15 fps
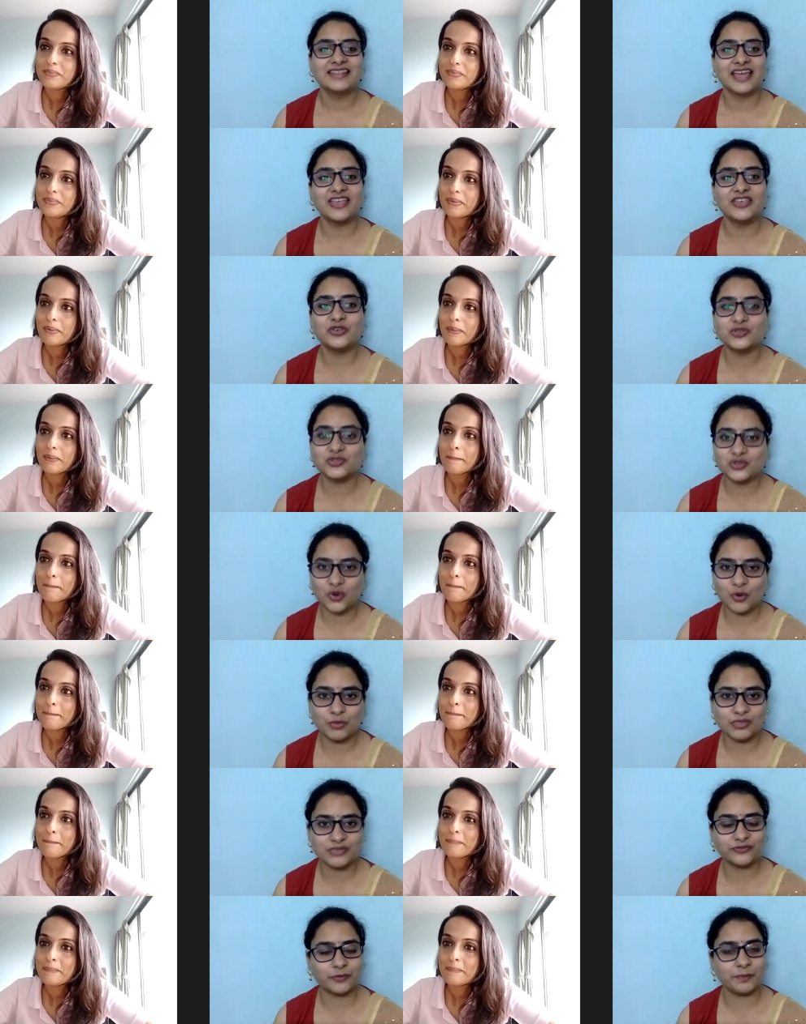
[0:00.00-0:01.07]
Speaker 1: thank you so
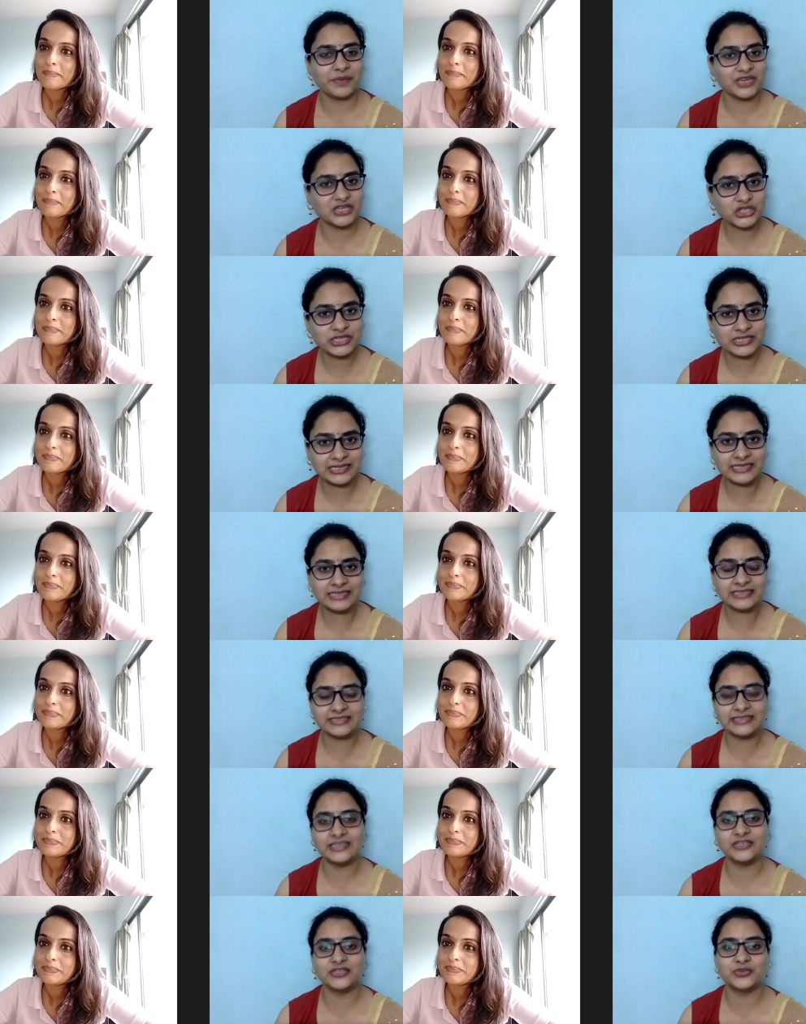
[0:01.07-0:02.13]
much for patiently
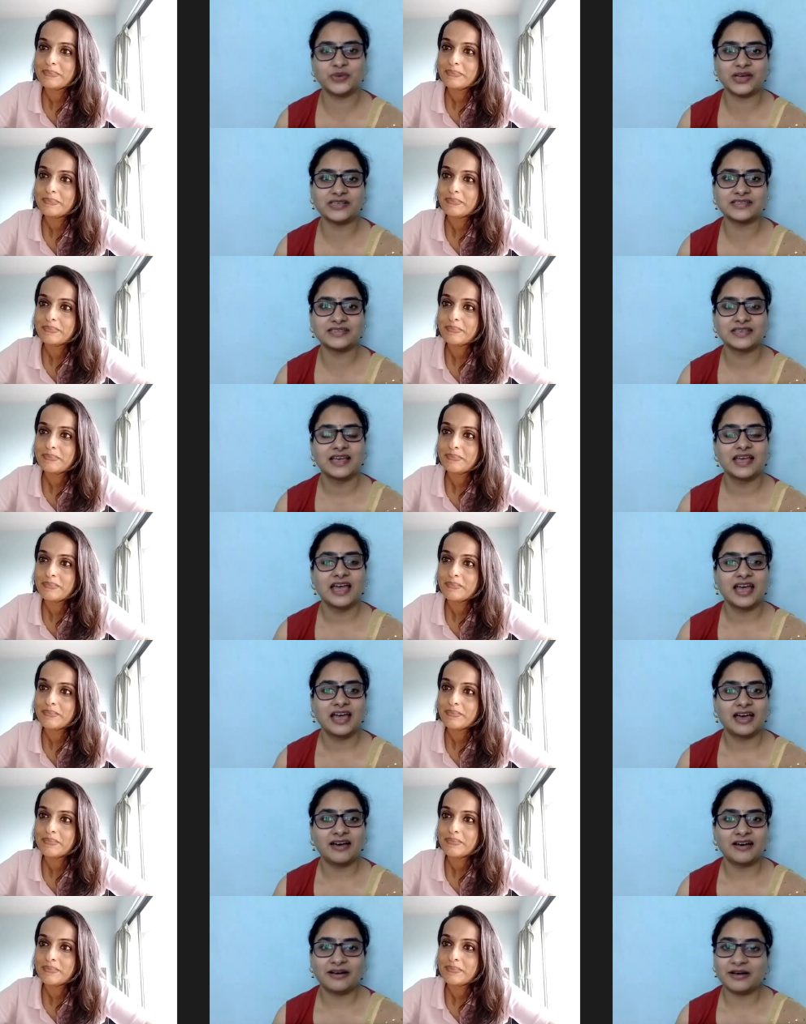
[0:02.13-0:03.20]
listening to us.
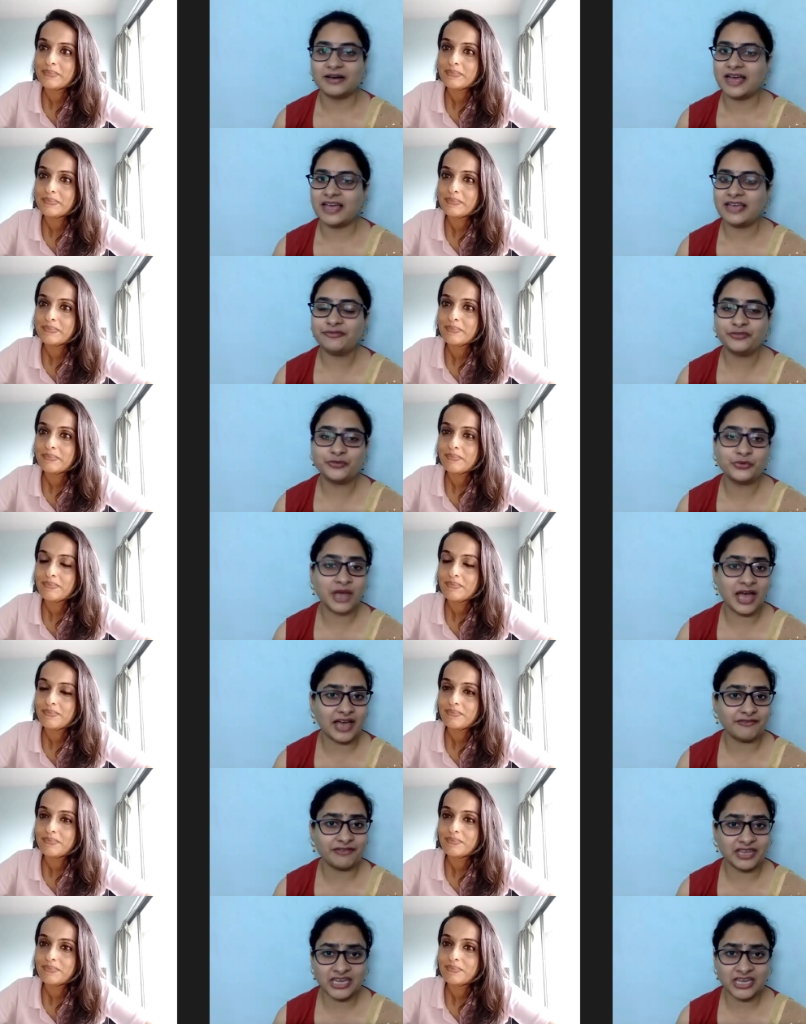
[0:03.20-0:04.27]
Uh, if you
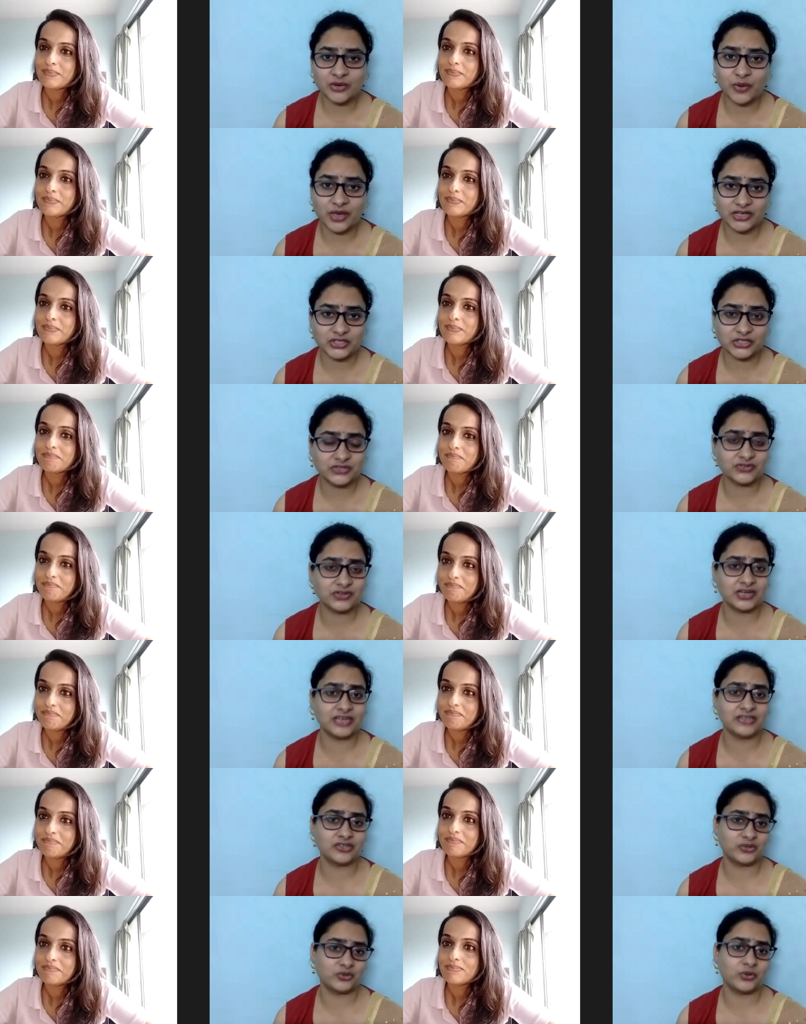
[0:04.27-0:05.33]
have any questions
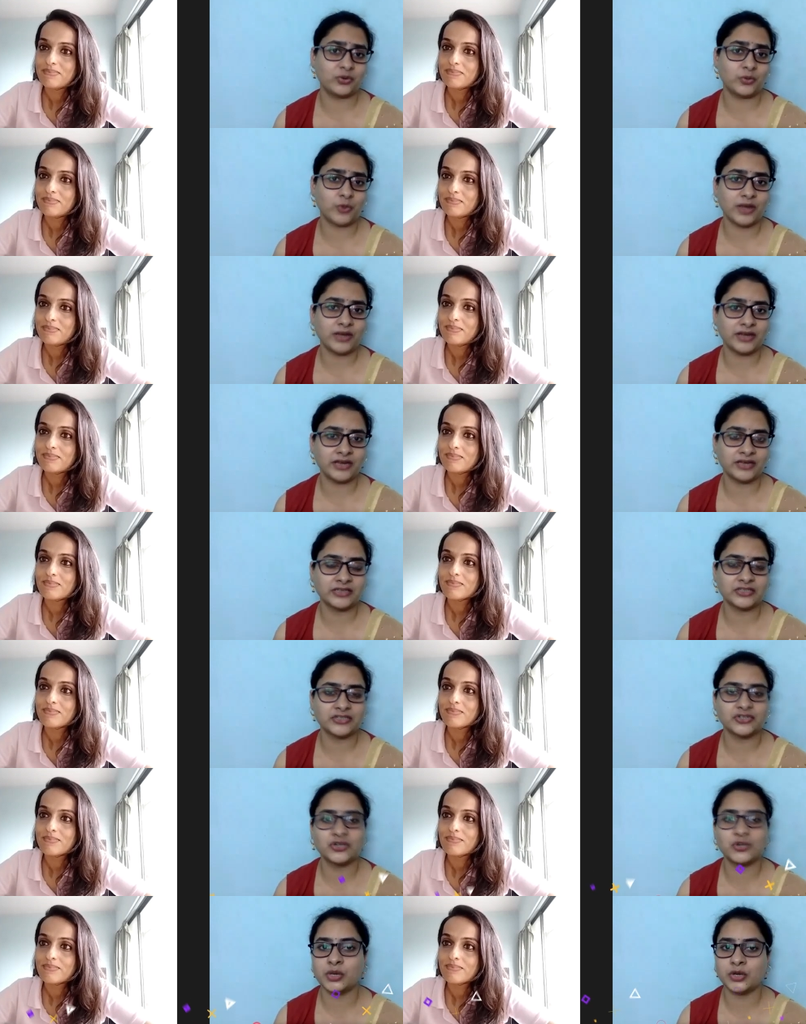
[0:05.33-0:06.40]
related to equine
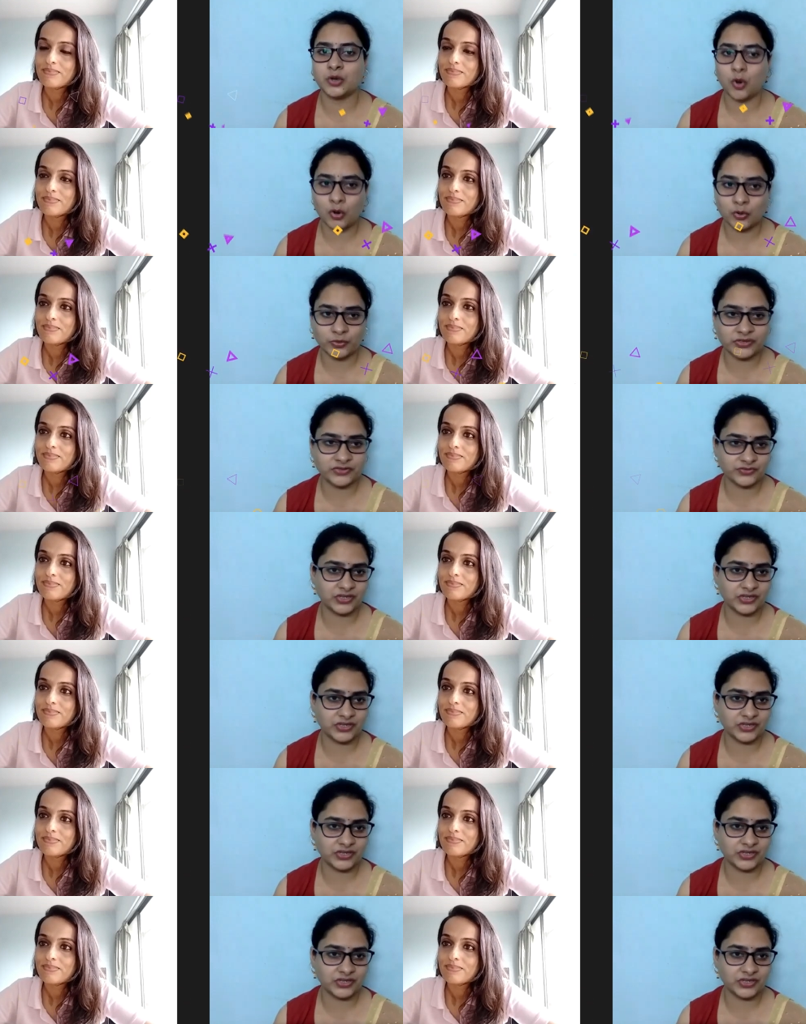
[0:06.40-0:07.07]
dentistry, you can always